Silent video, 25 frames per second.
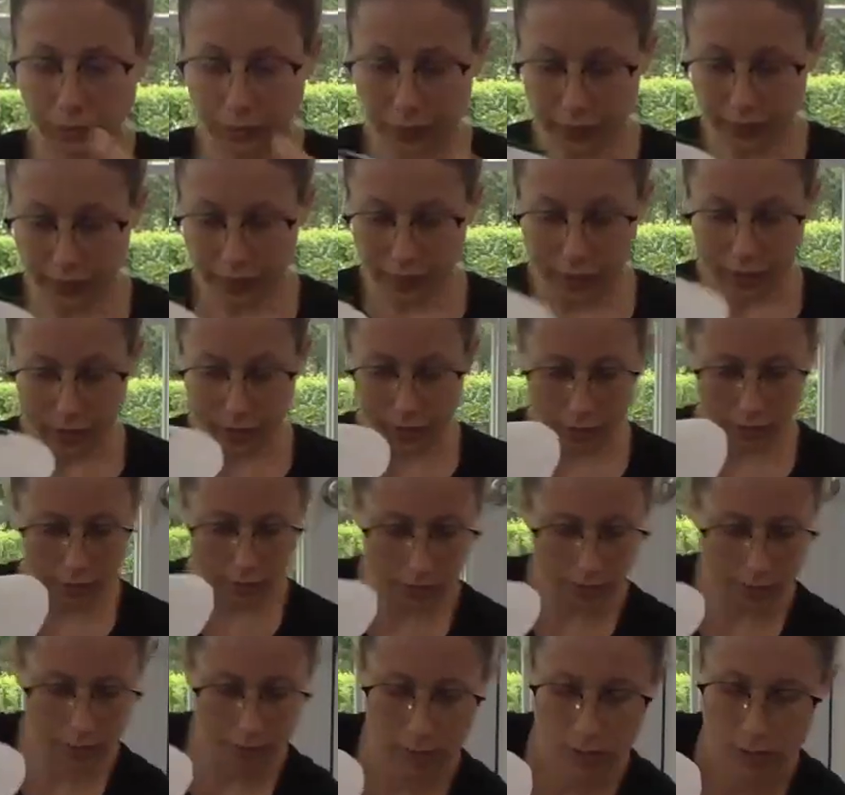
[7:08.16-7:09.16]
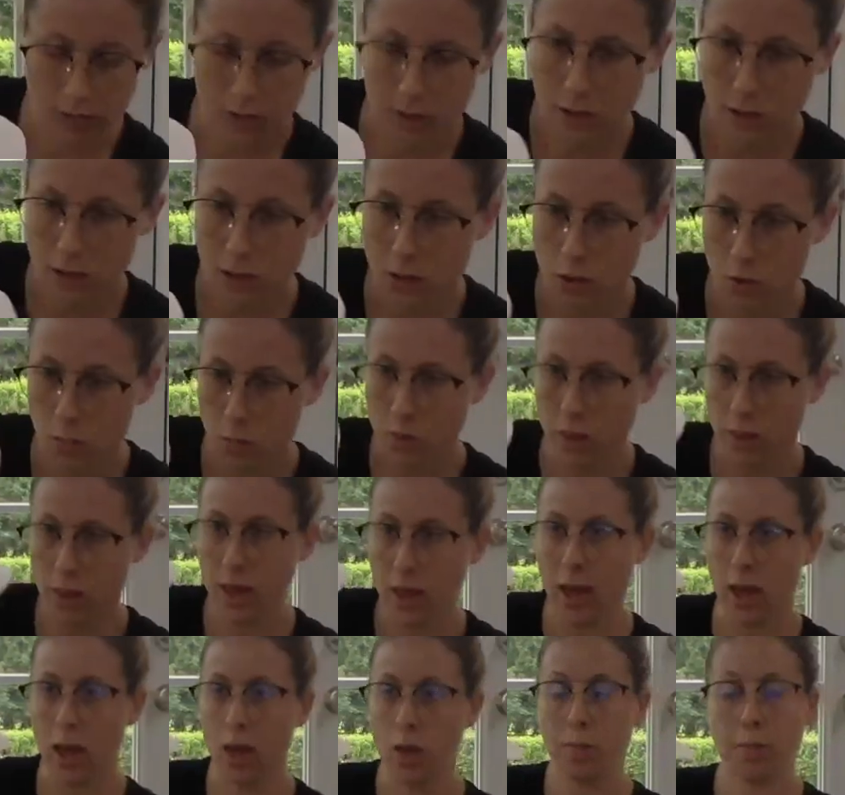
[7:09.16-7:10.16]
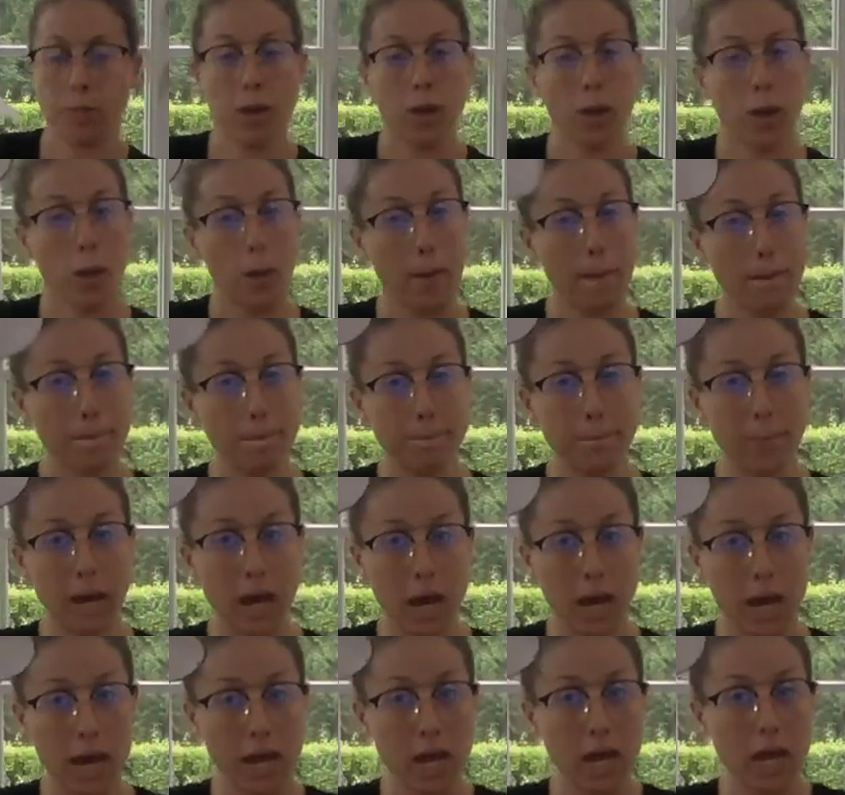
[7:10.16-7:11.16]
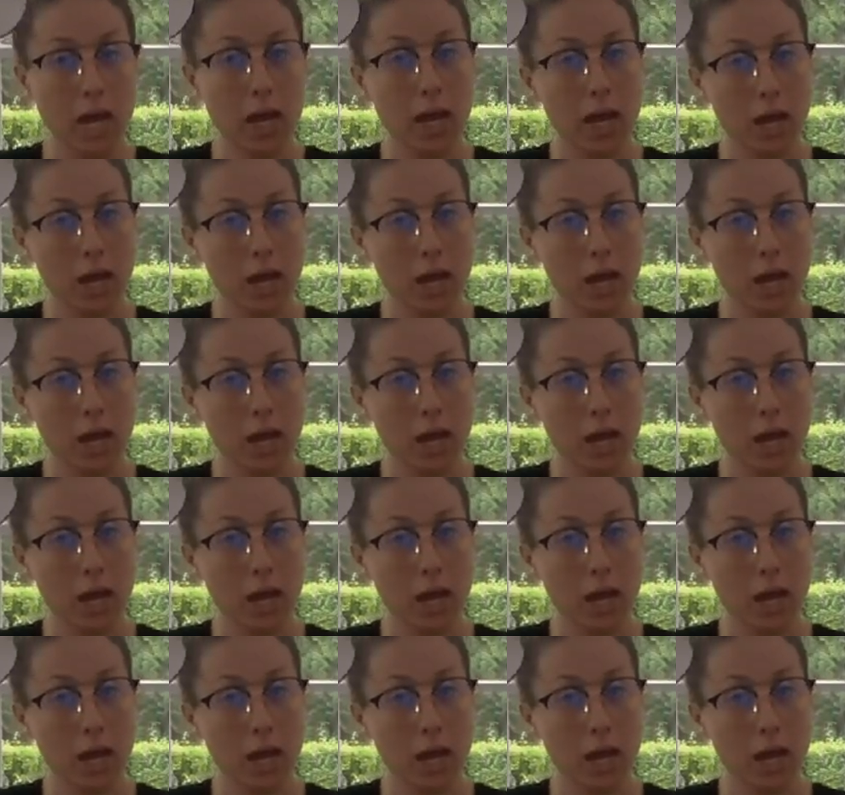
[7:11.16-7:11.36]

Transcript: This will help my